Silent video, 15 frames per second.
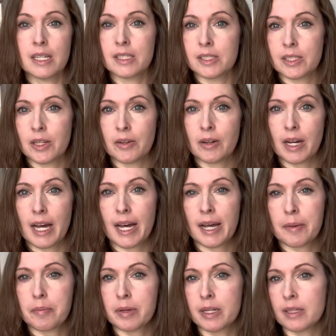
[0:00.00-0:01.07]
So I
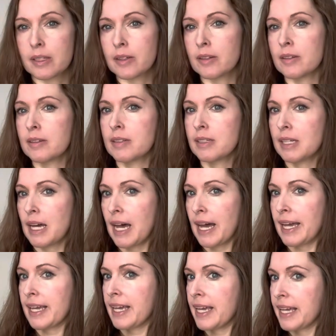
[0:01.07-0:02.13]
put a little
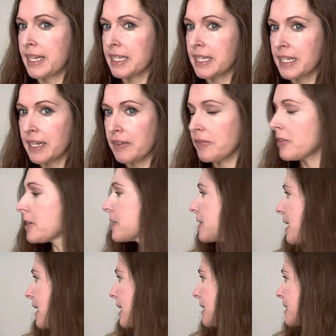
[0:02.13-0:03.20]
eye candy up for you
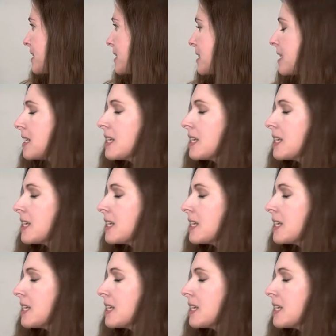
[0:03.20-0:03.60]
guys.